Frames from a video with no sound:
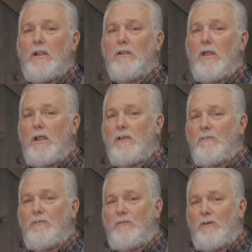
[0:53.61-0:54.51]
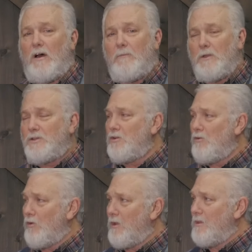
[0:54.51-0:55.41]
a lot of mission
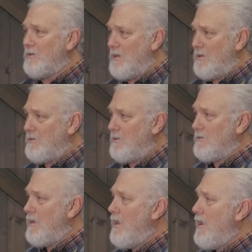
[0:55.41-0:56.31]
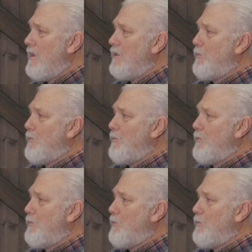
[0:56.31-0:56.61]
organizations. The